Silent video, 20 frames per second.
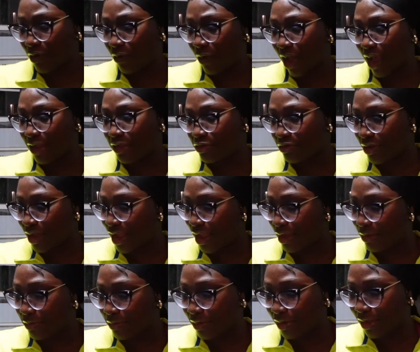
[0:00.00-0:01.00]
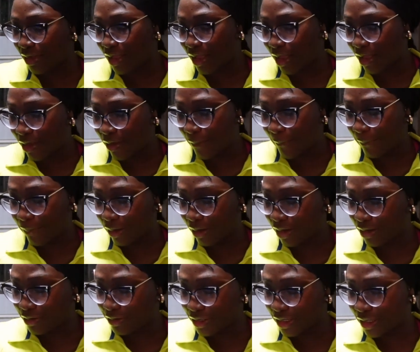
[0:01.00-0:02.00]
why you kept
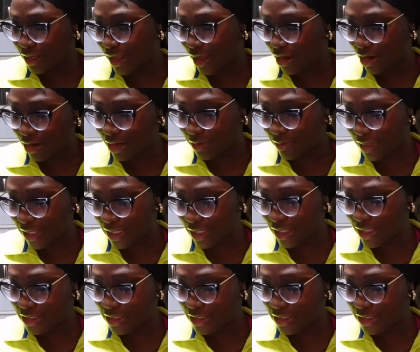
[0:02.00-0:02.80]
bothering Cardi B?